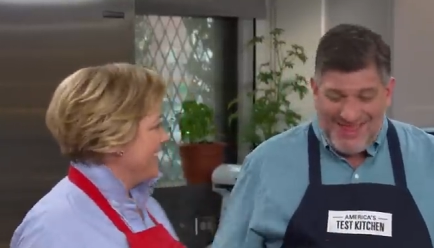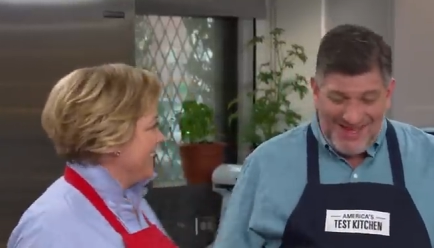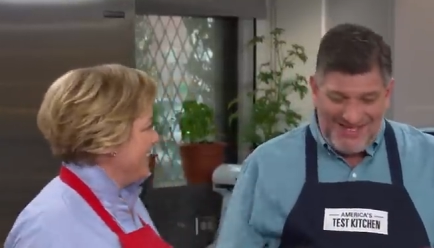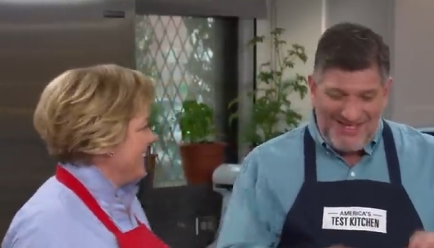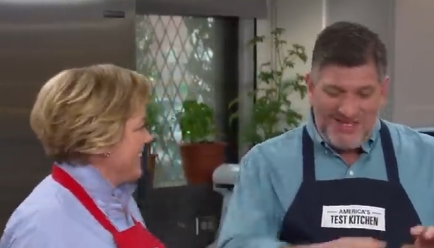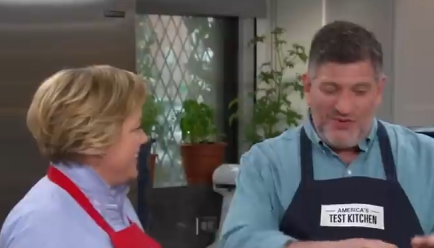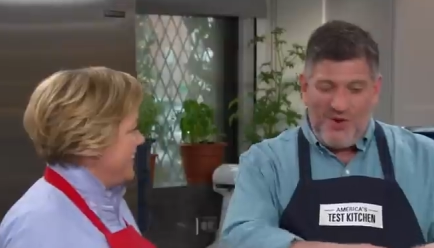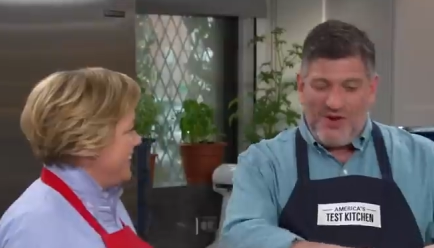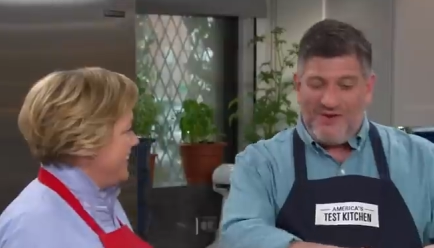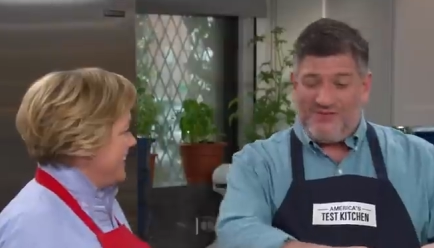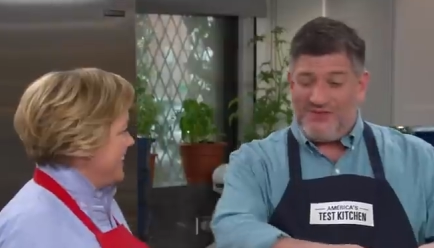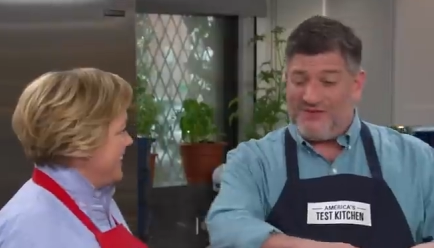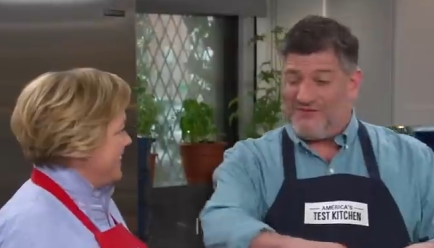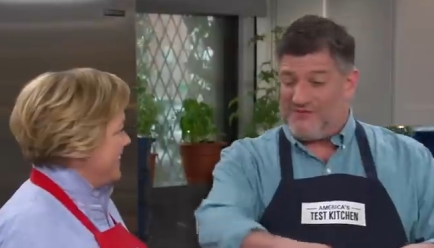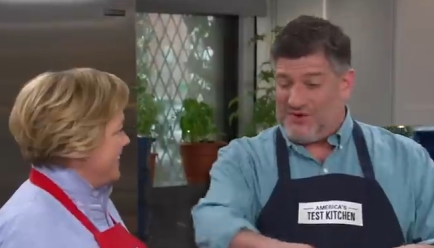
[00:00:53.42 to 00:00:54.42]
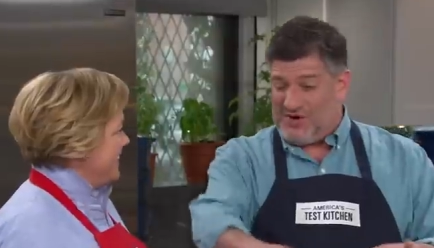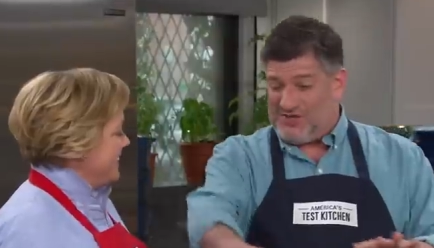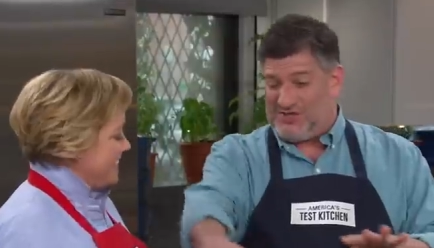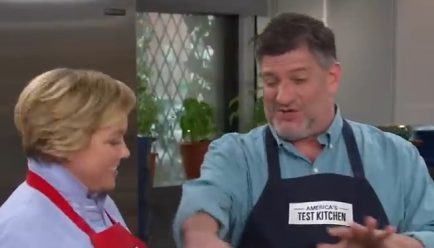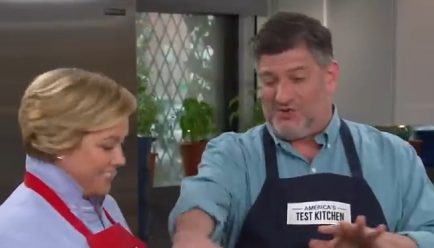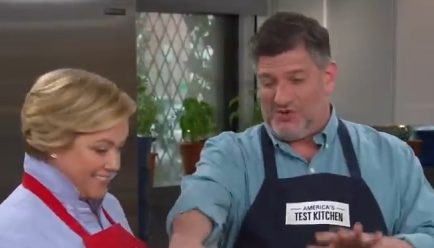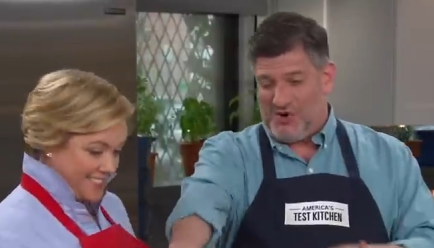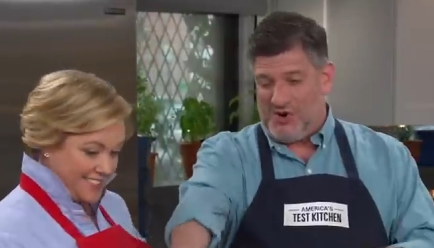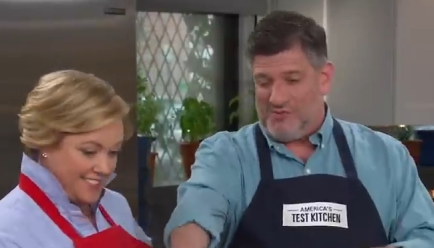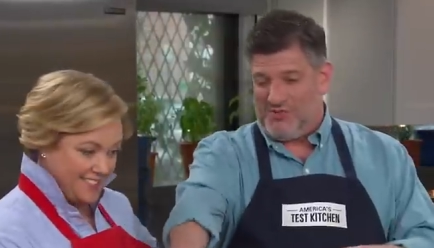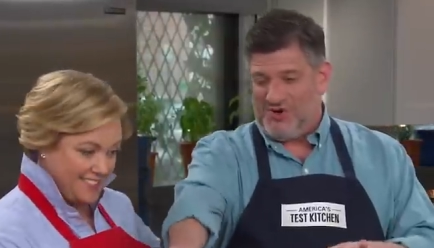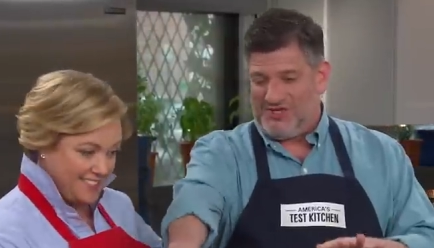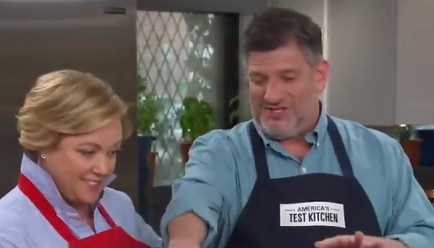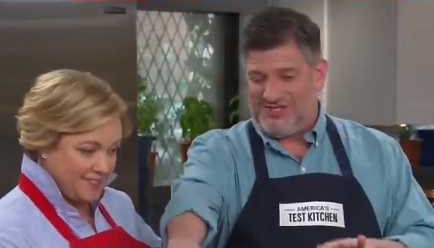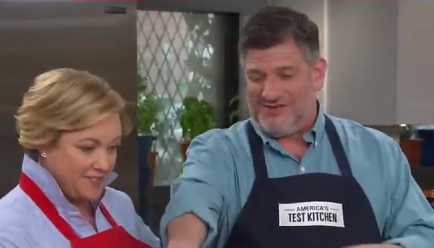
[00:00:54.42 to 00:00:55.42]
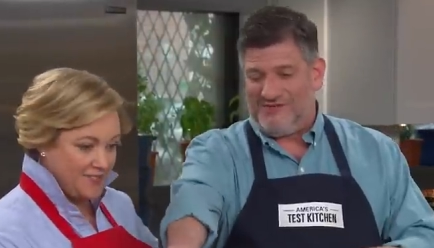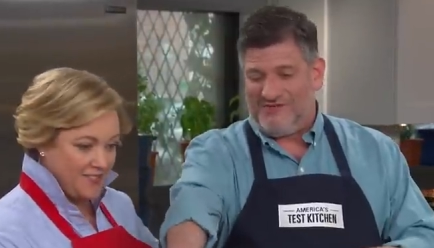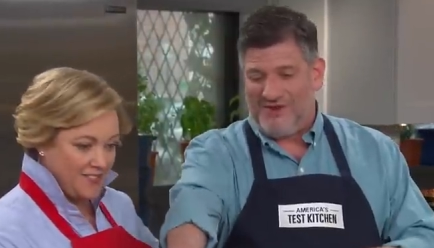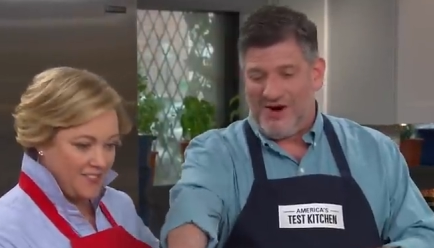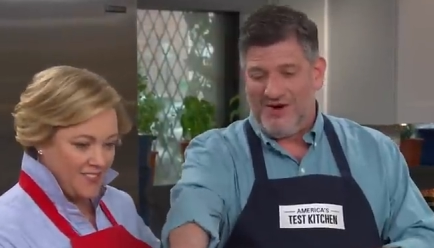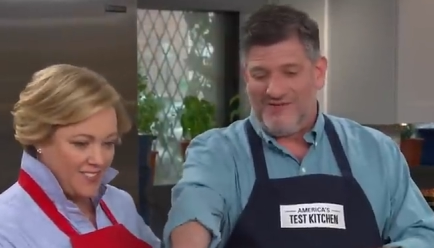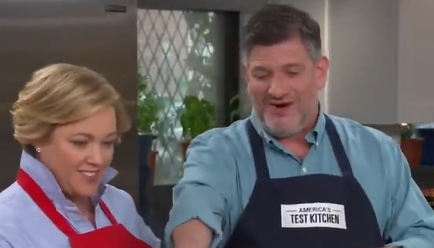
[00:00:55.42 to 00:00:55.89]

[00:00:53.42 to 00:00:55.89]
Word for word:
Speaker 1: this is one of the first group, which is in front of